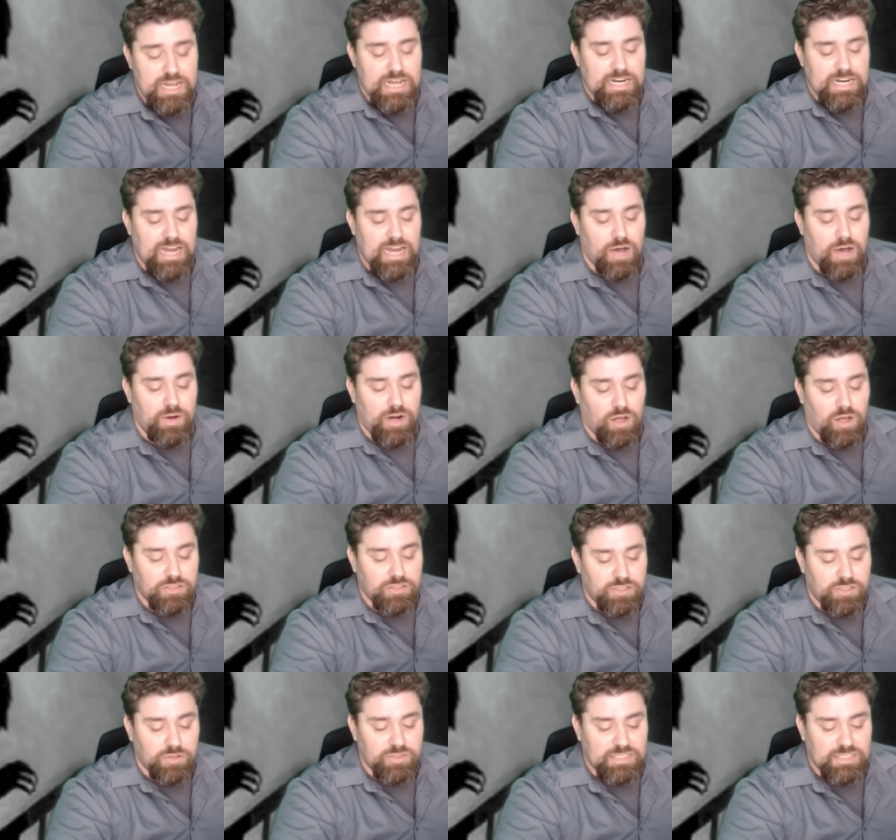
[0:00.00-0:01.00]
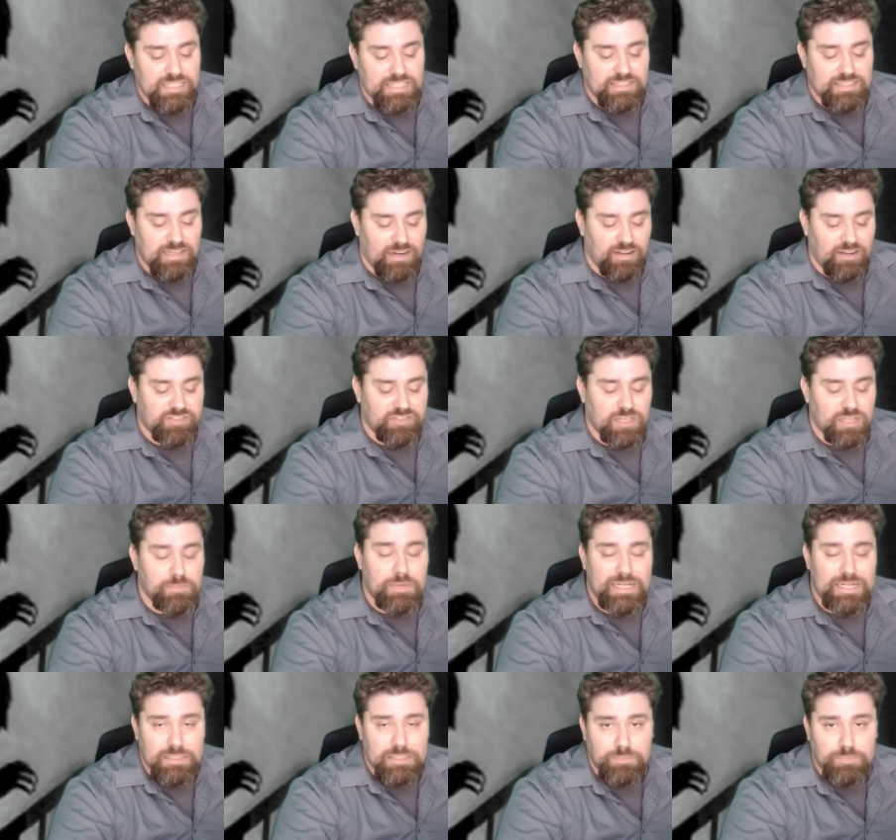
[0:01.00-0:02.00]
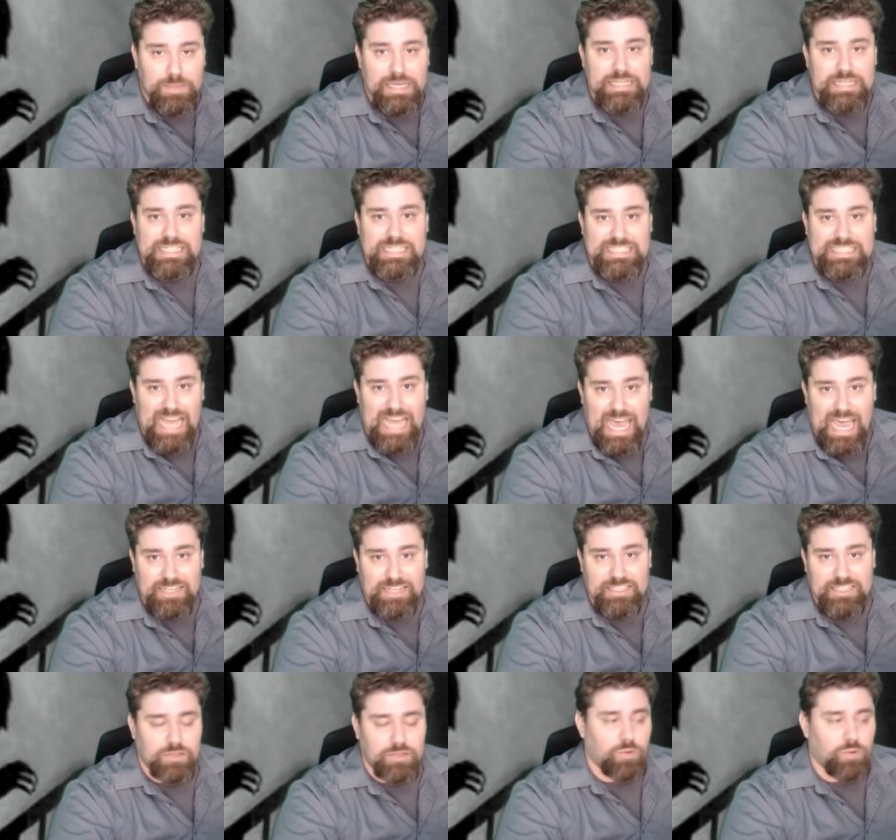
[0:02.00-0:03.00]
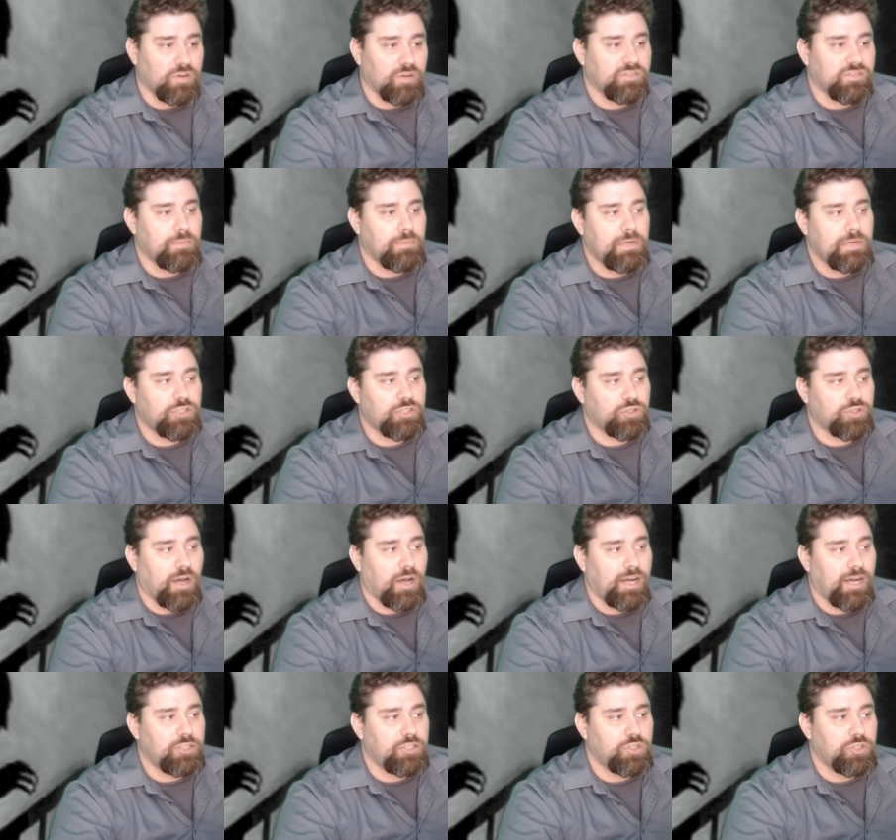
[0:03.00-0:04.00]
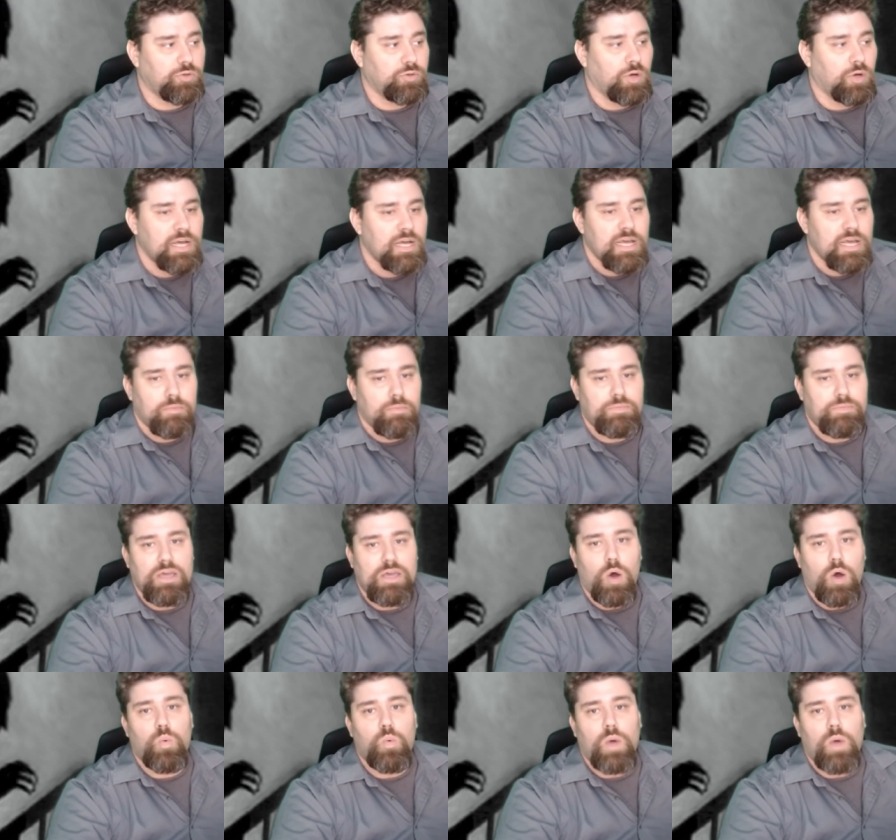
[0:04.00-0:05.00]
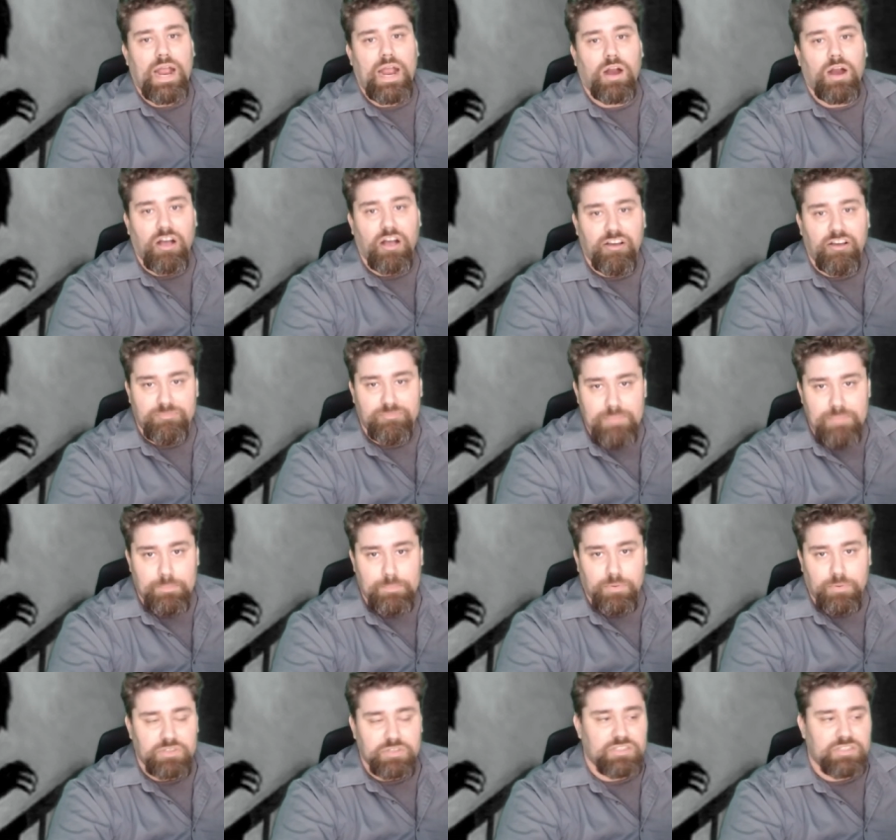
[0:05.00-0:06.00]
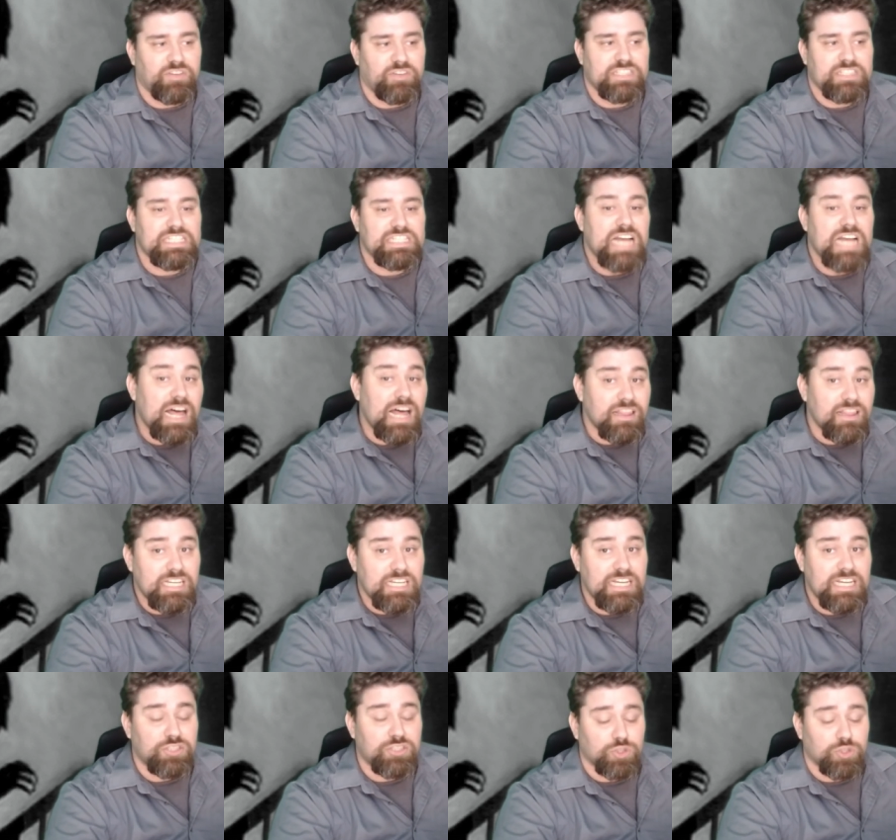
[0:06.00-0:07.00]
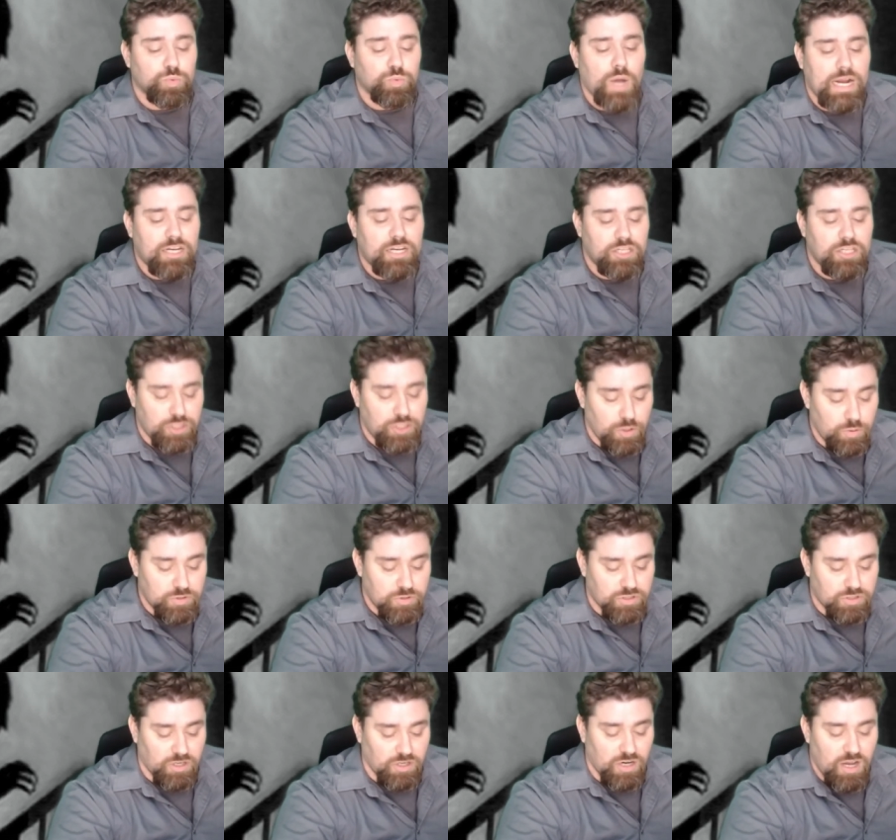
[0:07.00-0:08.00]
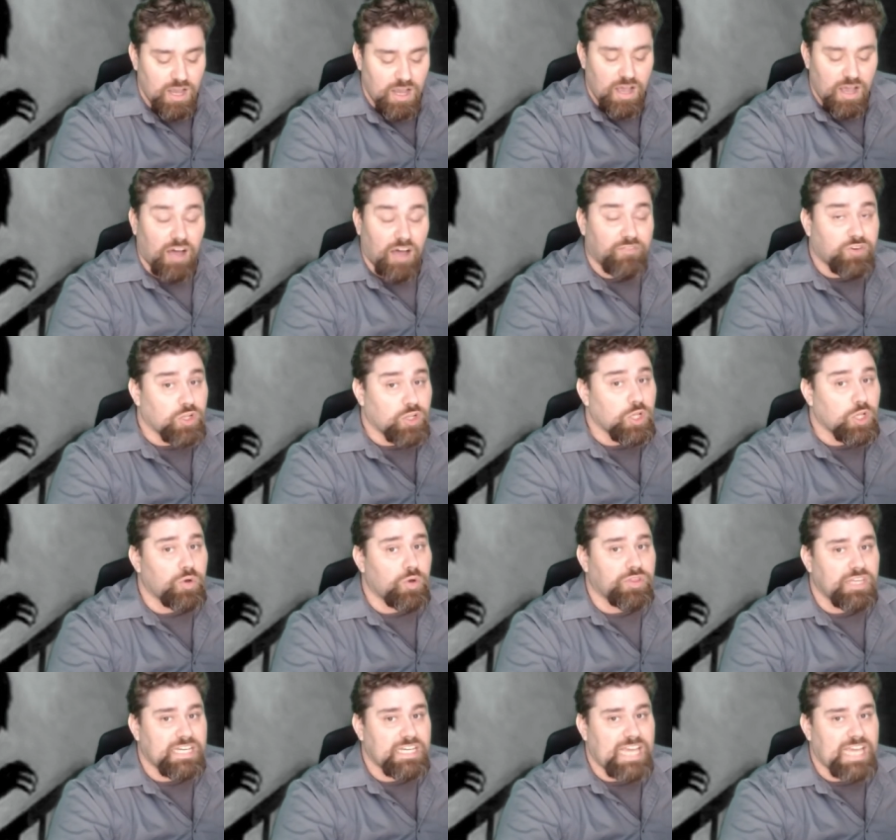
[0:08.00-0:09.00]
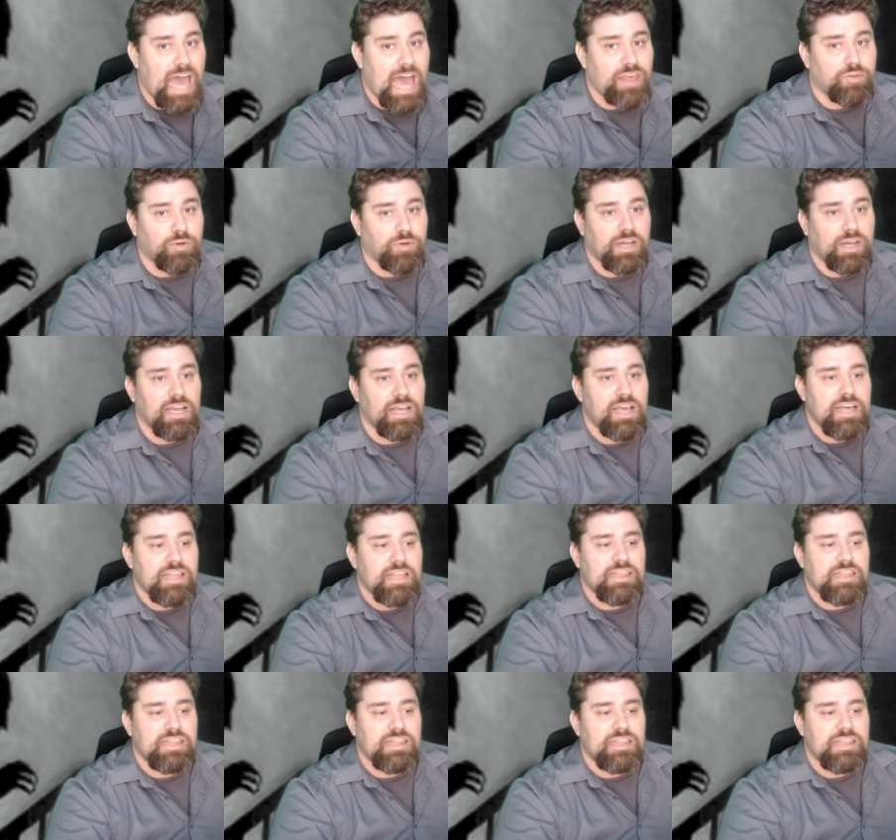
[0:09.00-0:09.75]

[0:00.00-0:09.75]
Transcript: Now, it also says that if somebody is being detected or if somebody's trying to be aware of members, if it's not the direct user of Cloak the Gathering,